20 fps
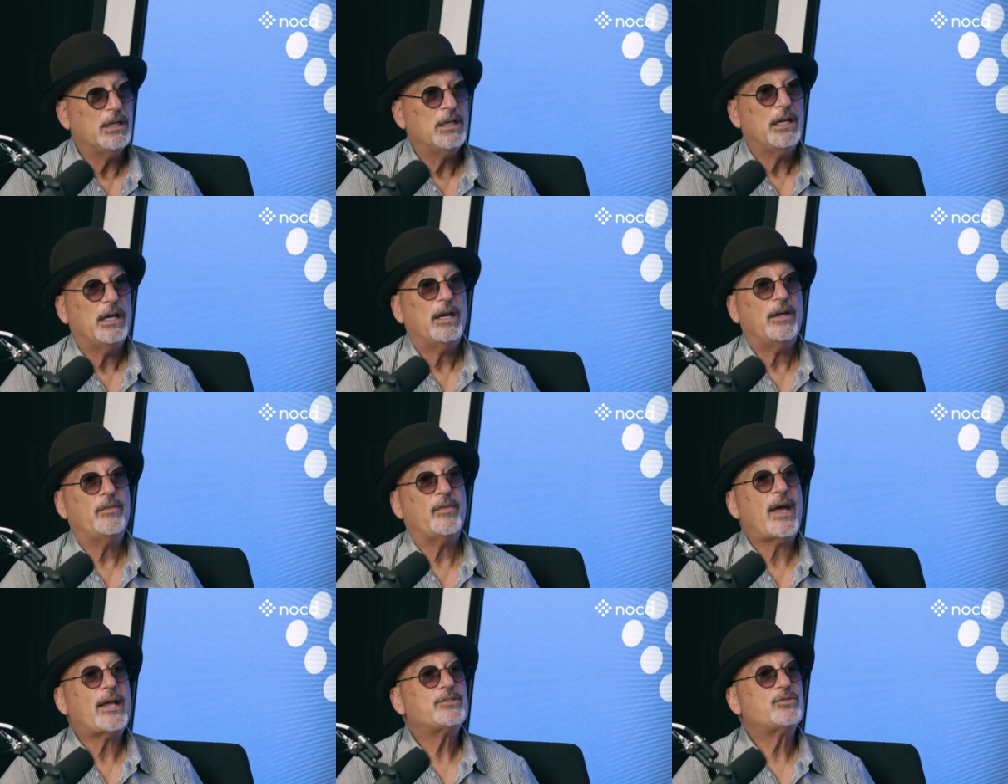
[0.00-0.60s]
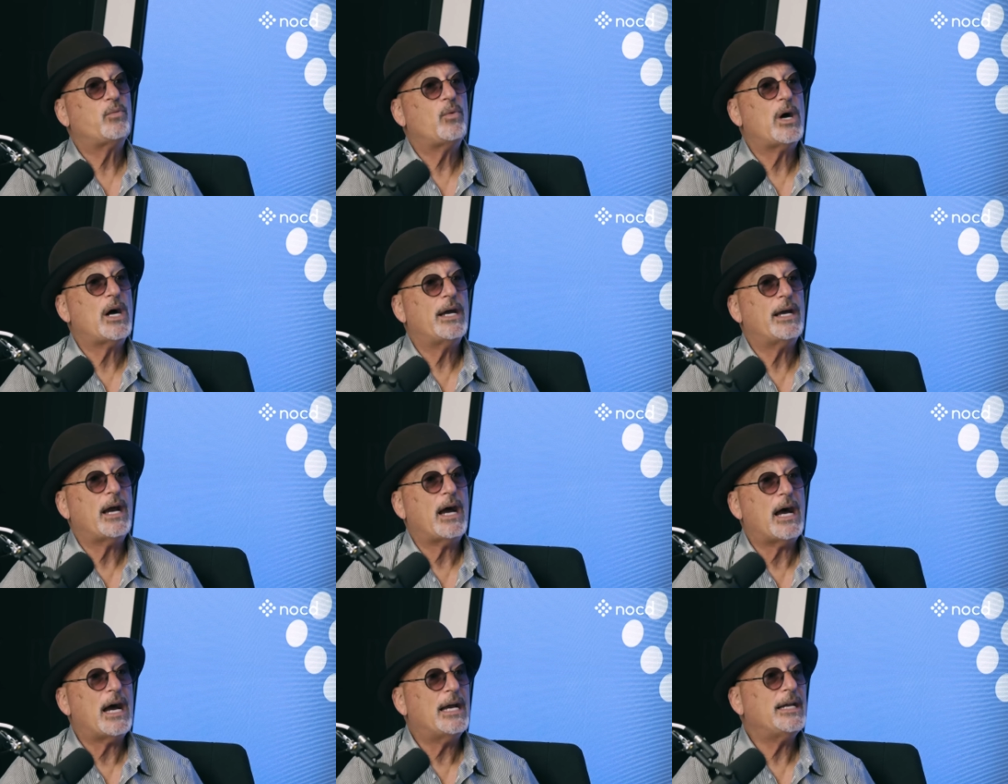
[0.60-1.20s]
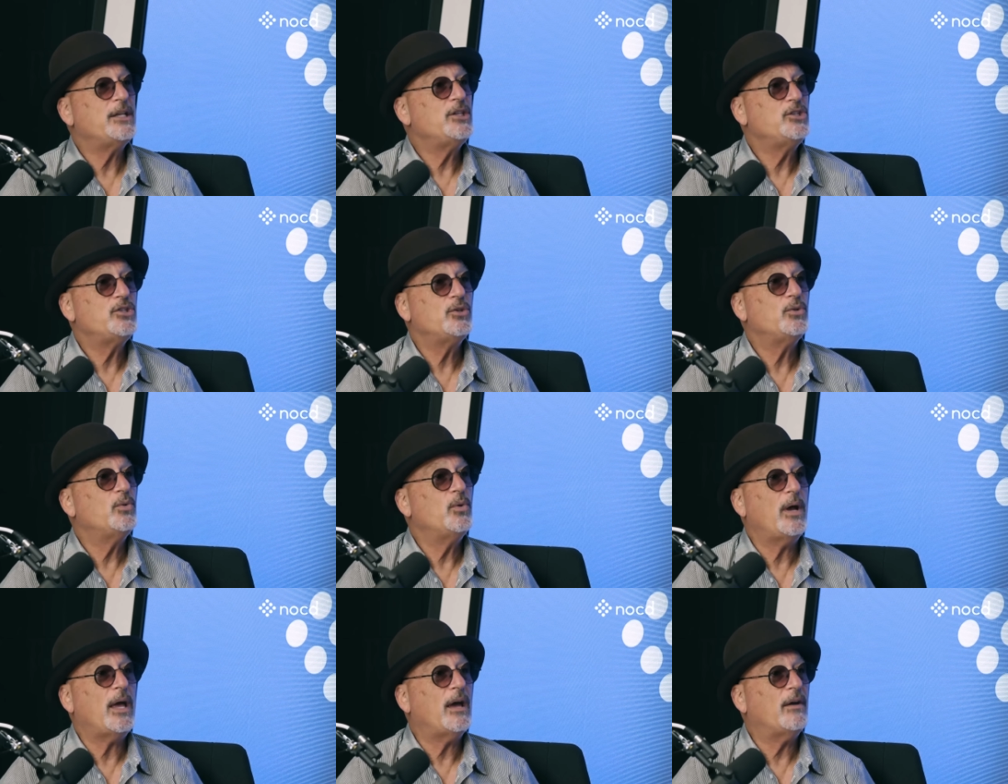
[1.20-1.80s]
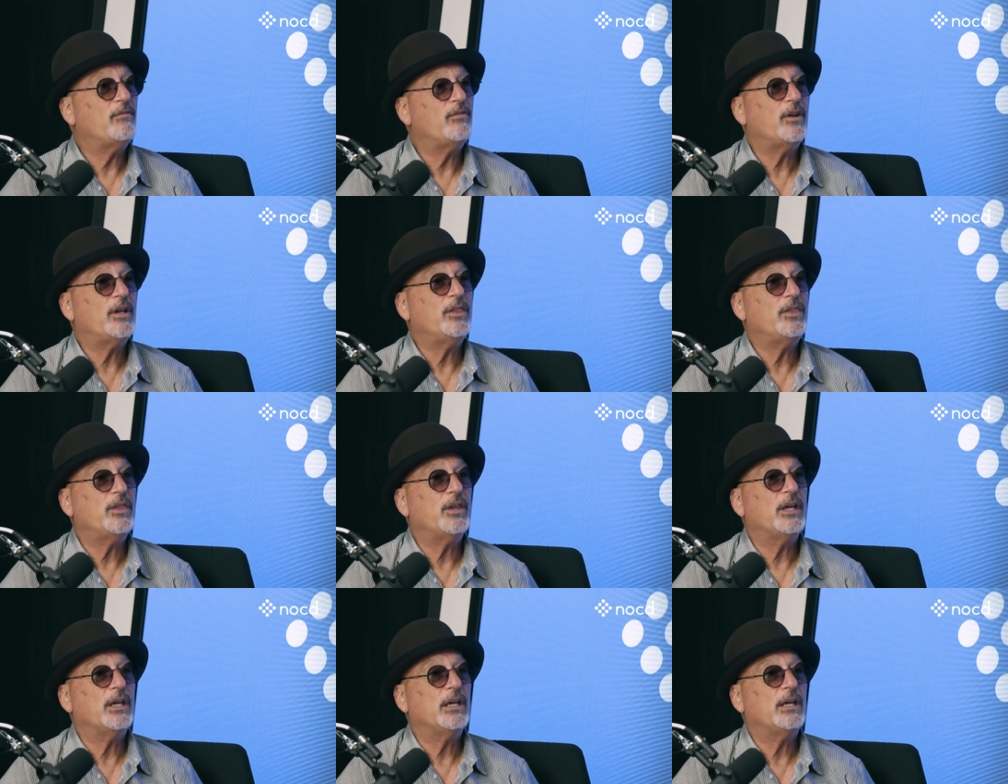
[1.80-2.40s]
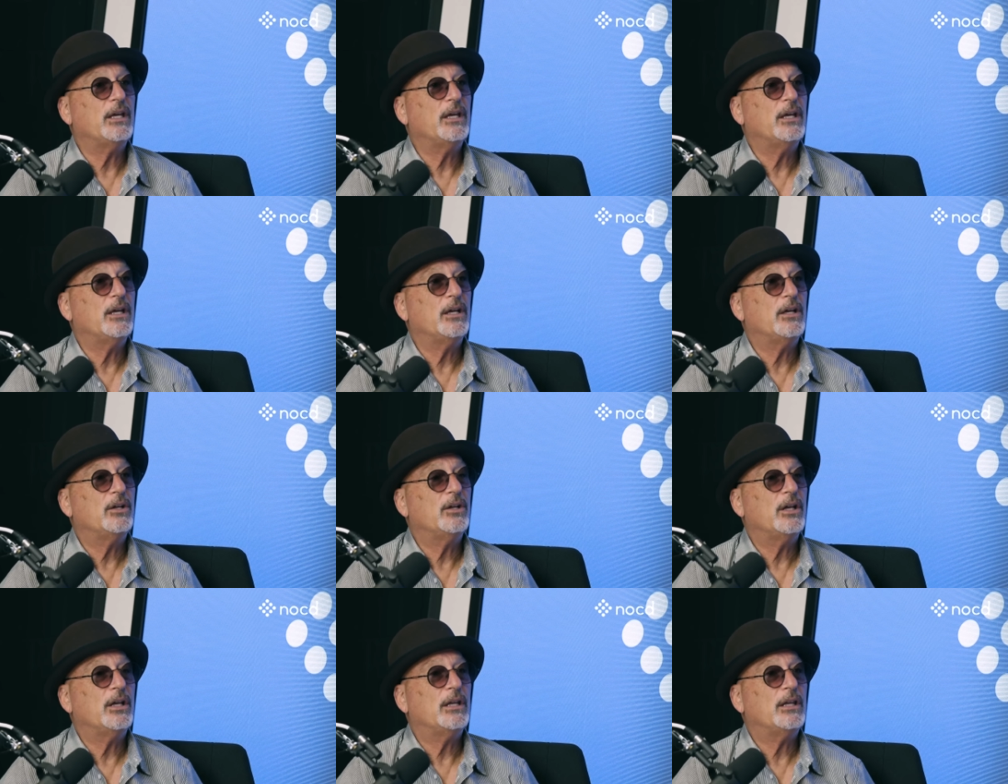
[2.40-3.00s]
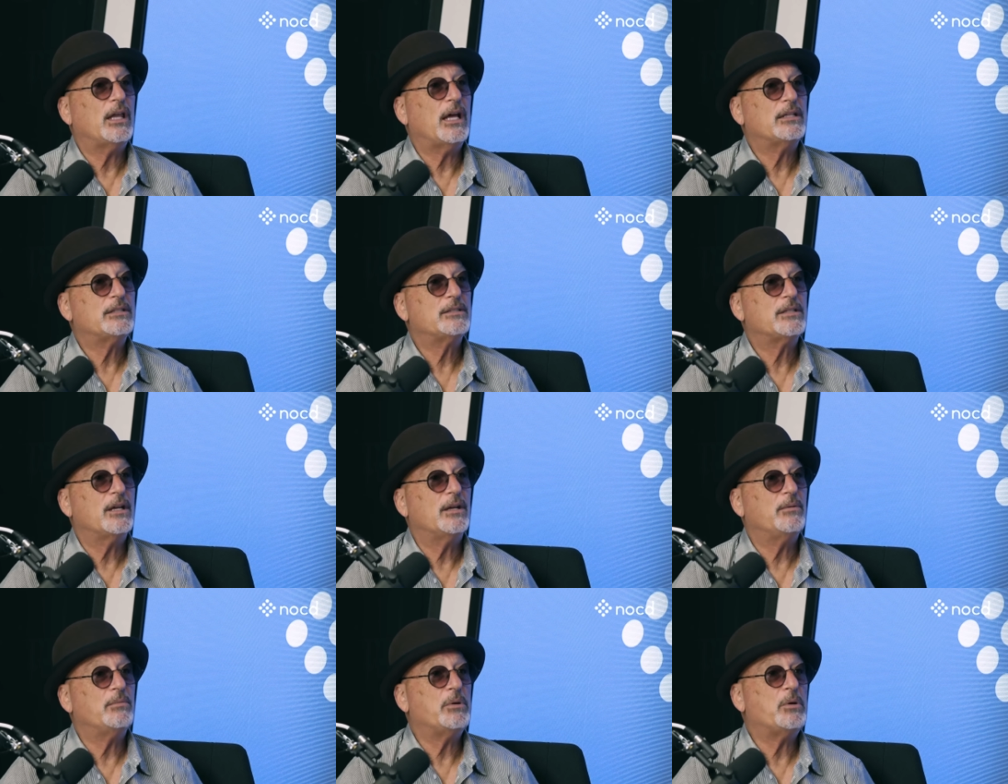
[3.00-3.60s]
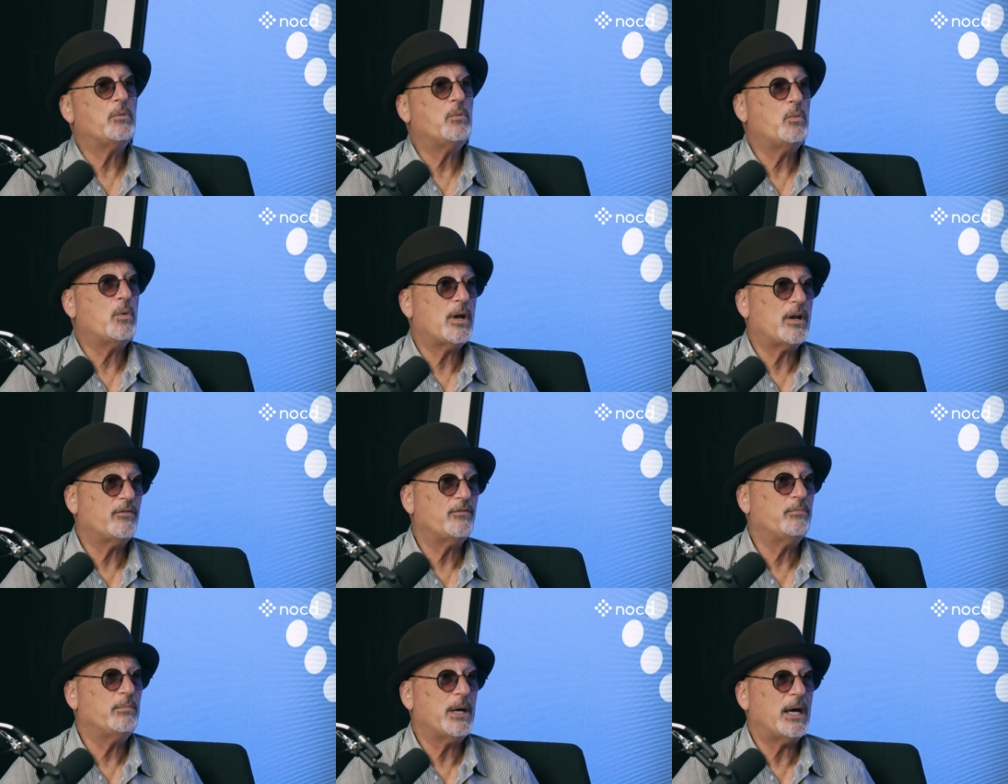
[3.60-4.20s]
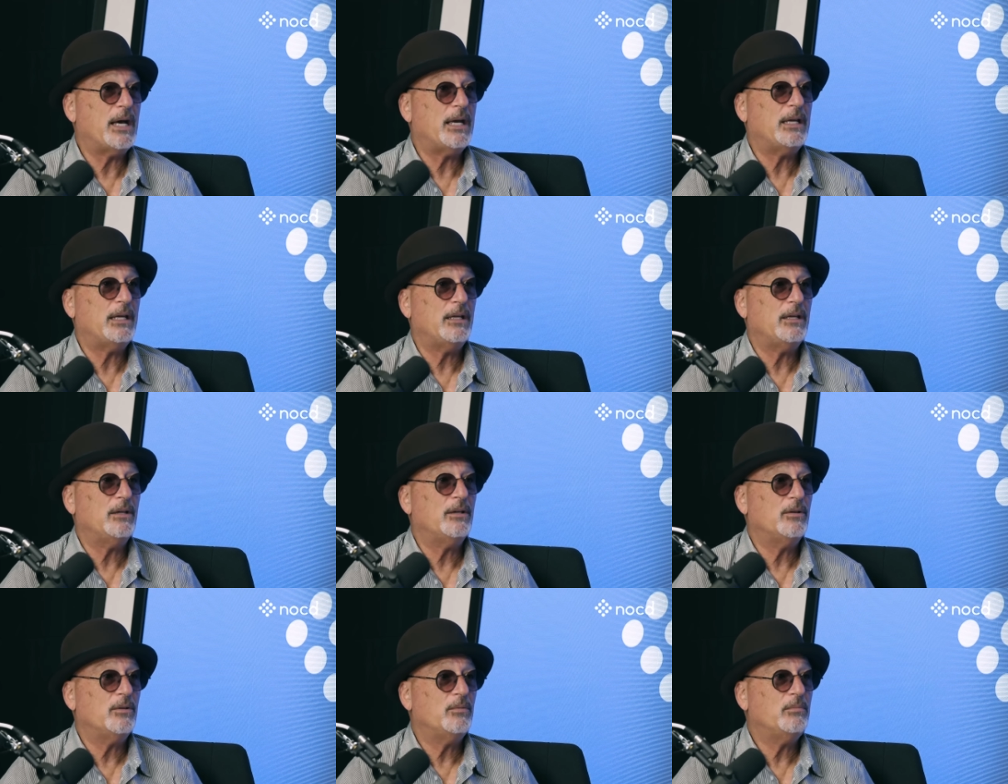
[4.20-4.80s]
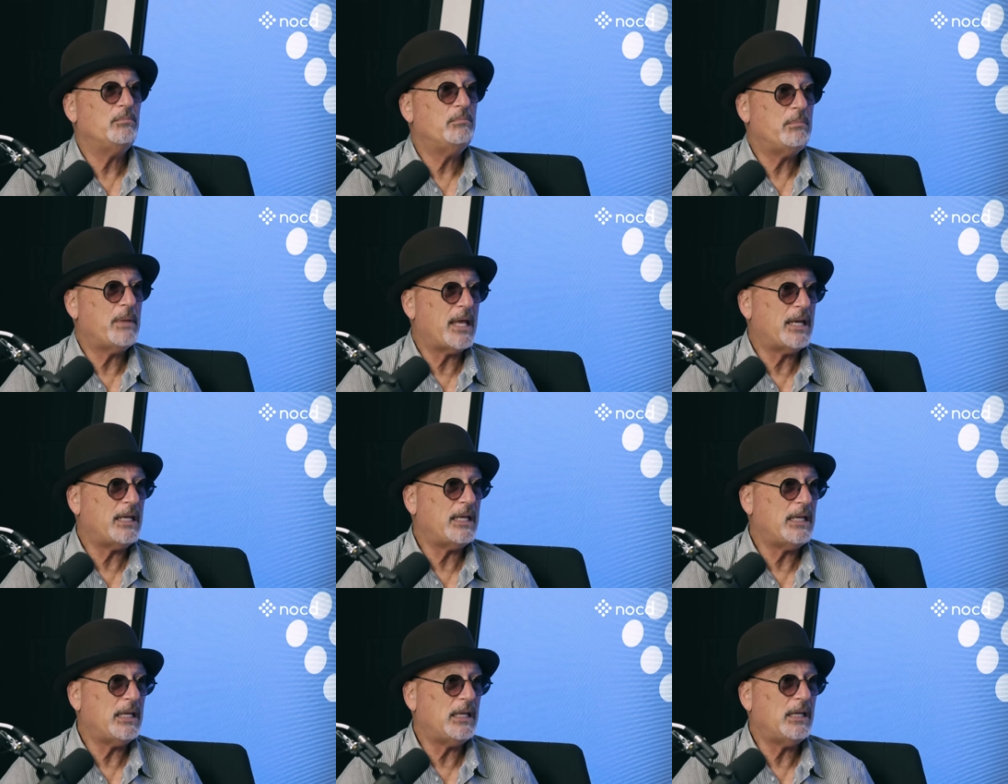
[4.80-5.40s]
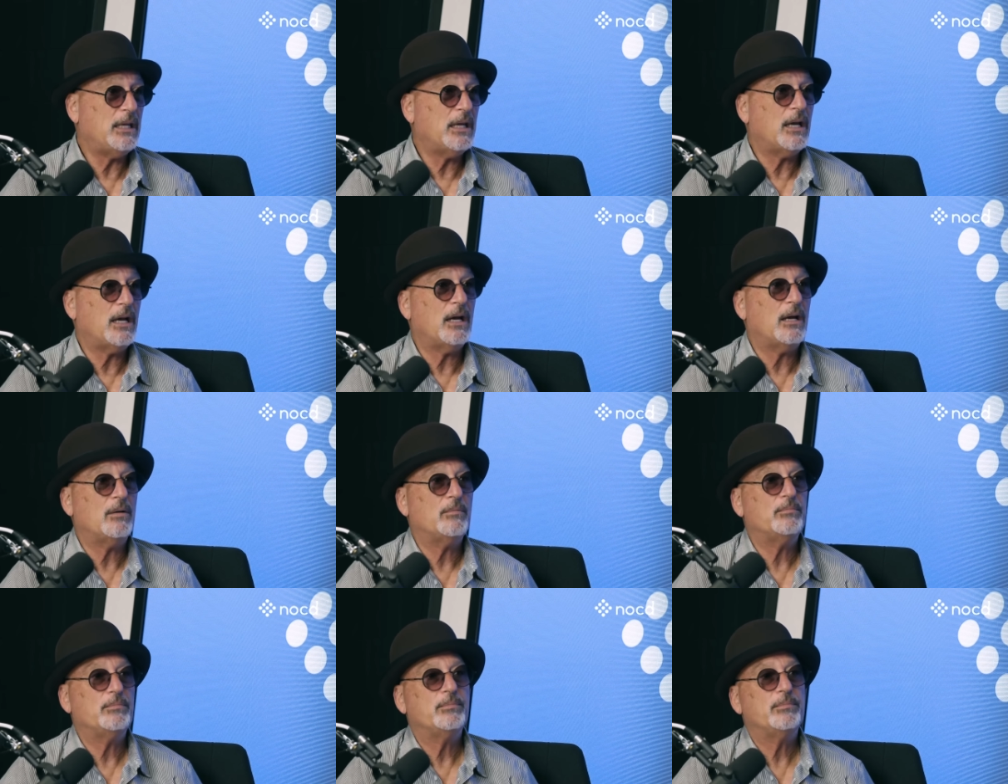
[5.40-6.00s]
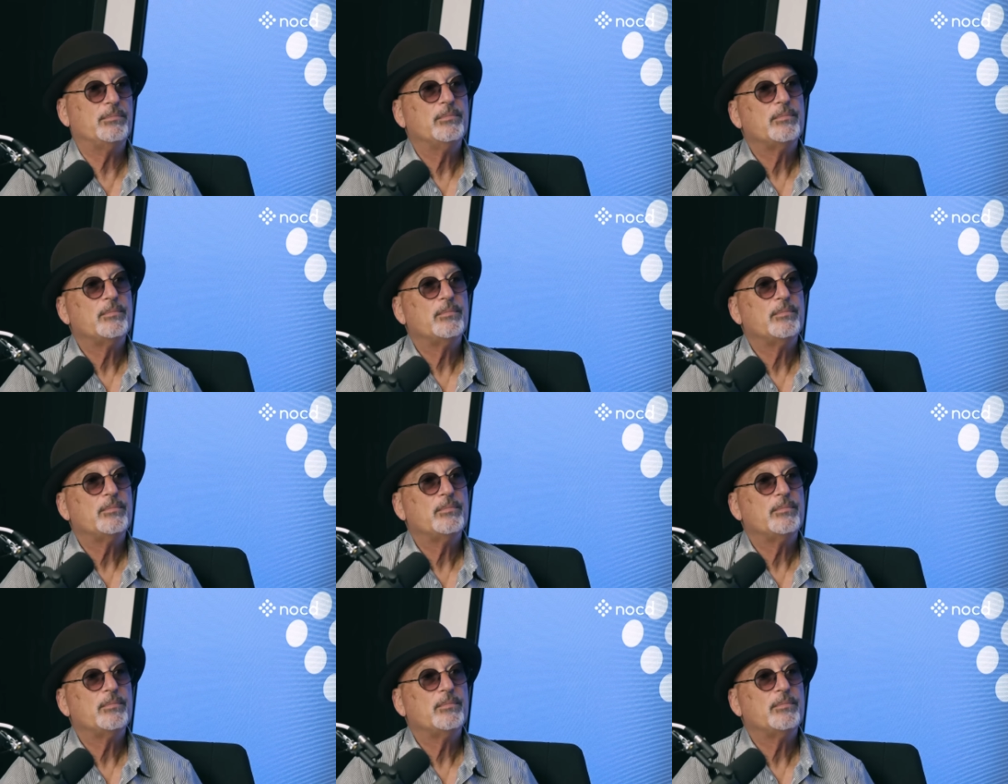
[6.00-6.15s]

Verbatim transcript: And that's why I do everything. That's one of my many um,